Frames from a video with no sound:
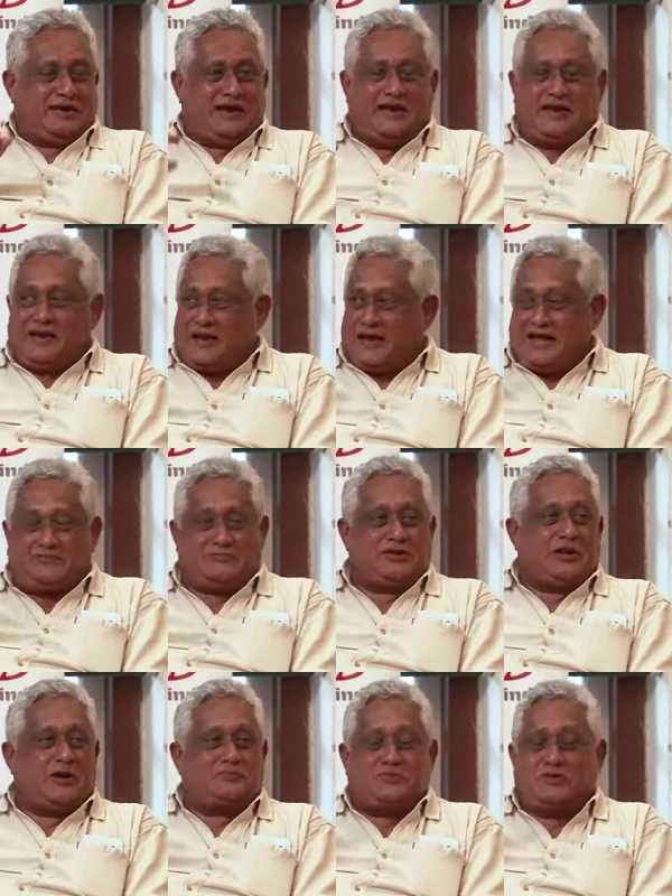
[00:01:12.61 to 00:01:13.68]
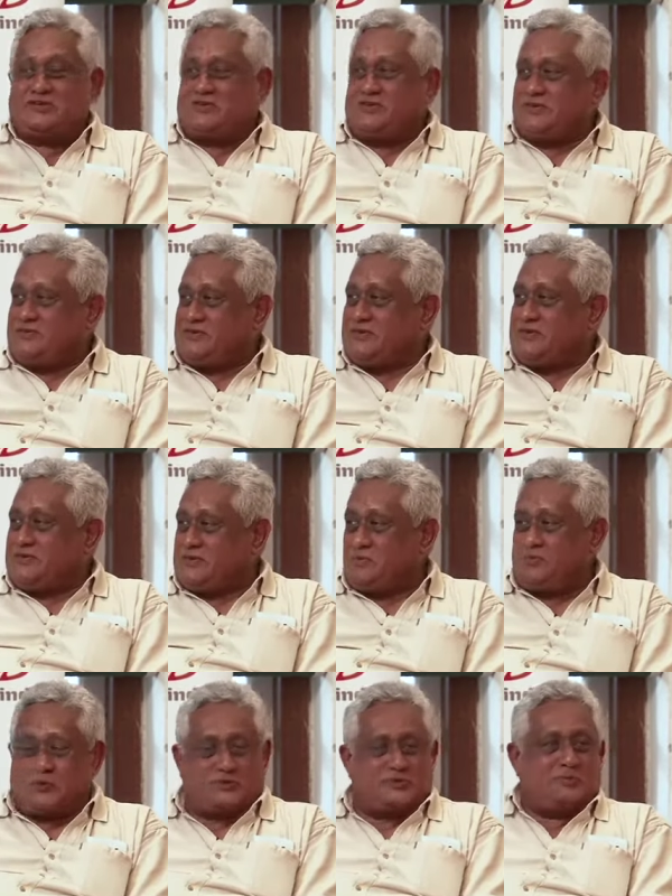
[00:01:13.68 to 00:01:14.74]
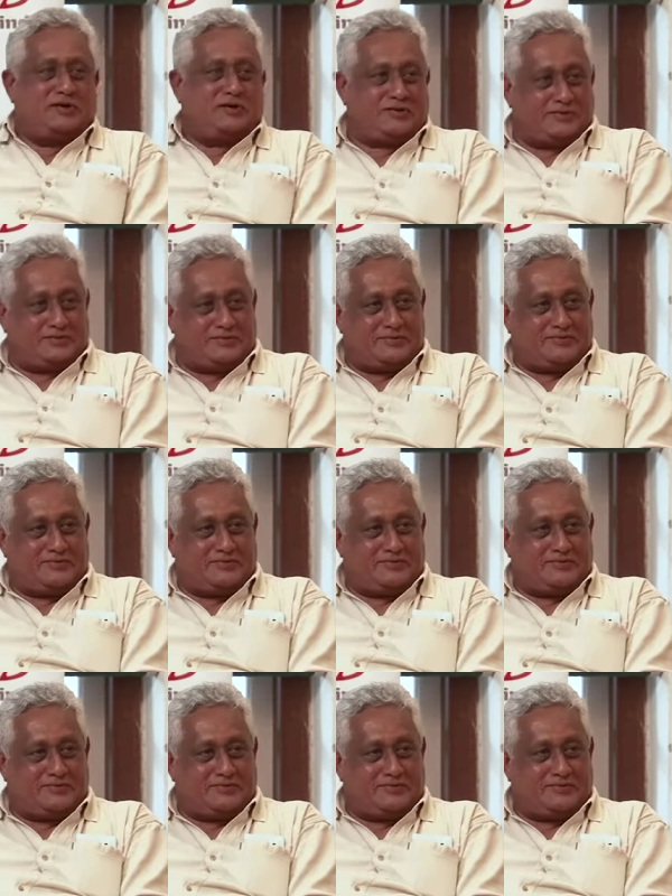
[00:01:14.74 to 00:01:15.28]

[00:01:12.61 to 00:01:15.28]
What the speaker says: And I have to now present a series of possibilities.